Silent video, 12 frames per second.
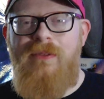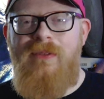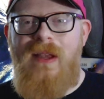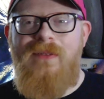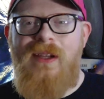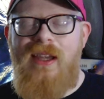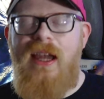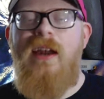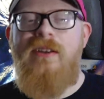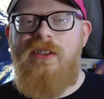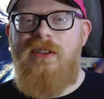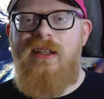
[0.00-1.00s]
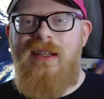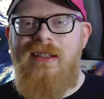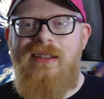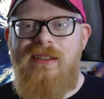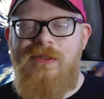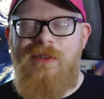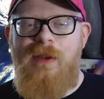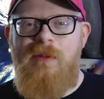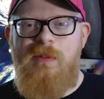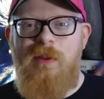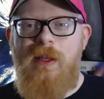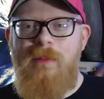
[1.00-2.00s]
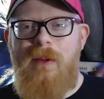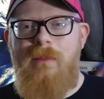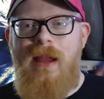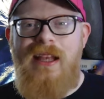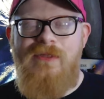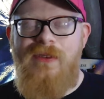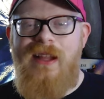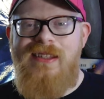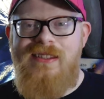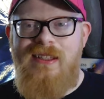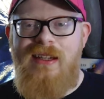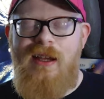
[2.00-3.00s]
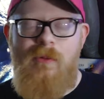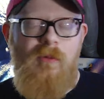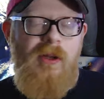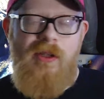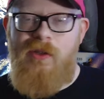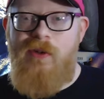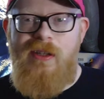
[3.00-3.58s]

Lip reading: my favorite character in this film is played by Max von Sydow, one of the